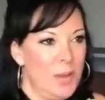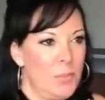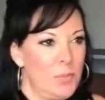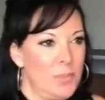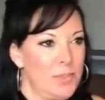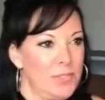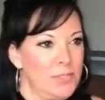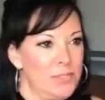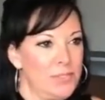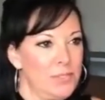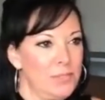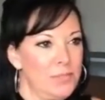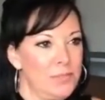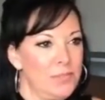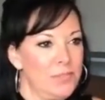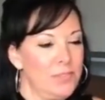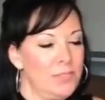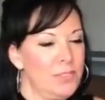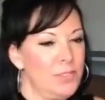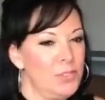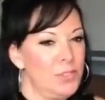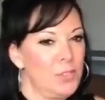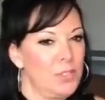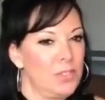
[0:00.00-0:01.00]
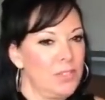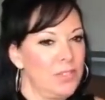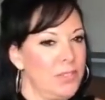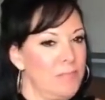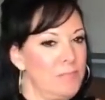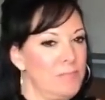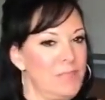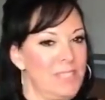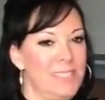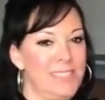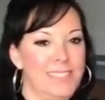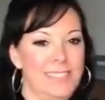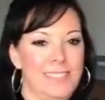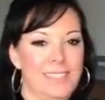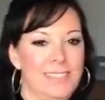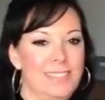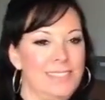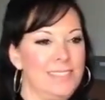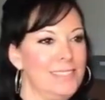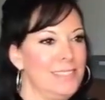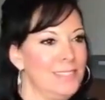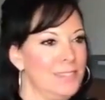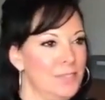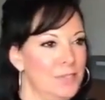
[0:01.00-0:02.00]
That was strictly
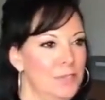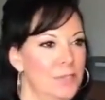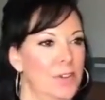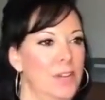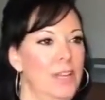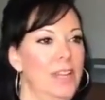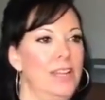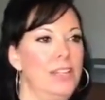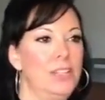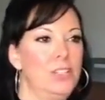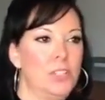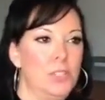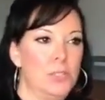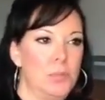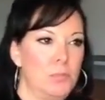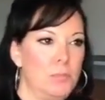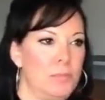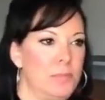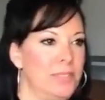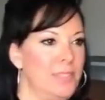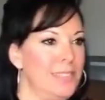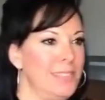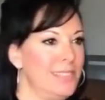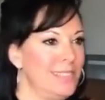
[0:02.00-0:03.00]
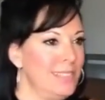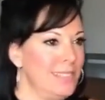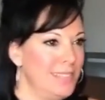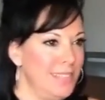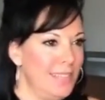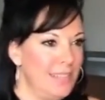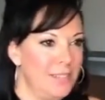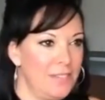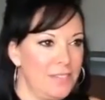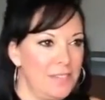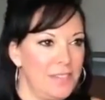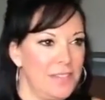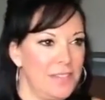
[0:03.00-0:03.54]
business, financial gotcha. business